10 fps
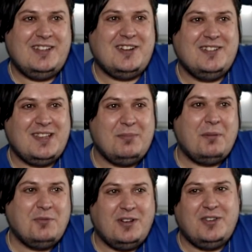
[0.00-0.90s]
Sure. Some
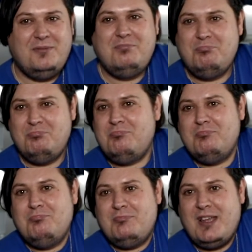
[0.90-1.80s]
games 1 too.
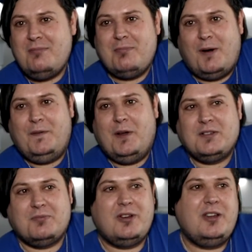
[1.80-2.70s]
Yeah, both of
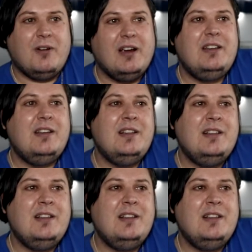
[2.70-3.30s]
those are pretty great.